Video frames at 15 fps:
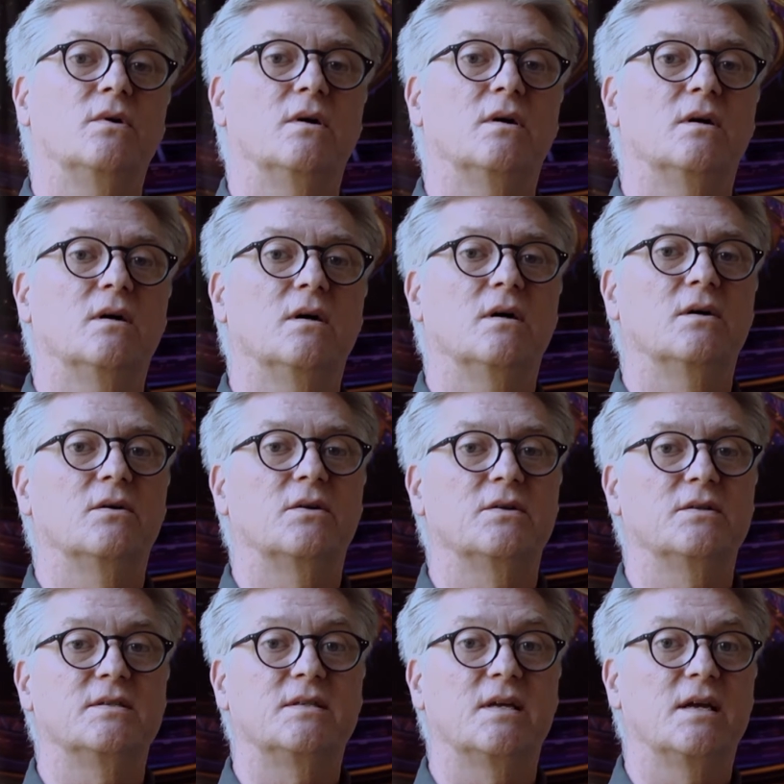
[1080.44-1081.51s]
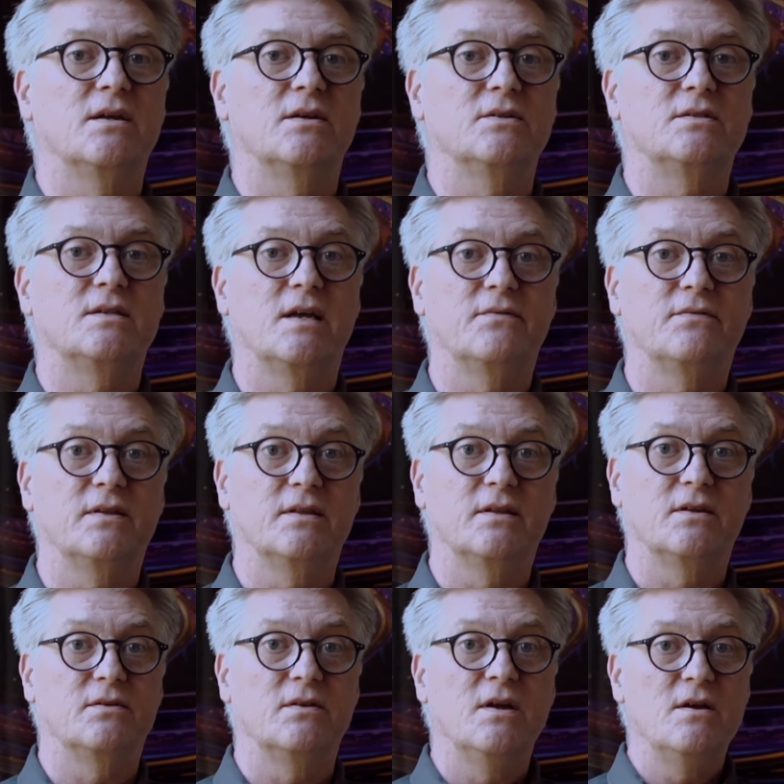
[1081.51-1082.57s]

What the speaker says: I can say safely that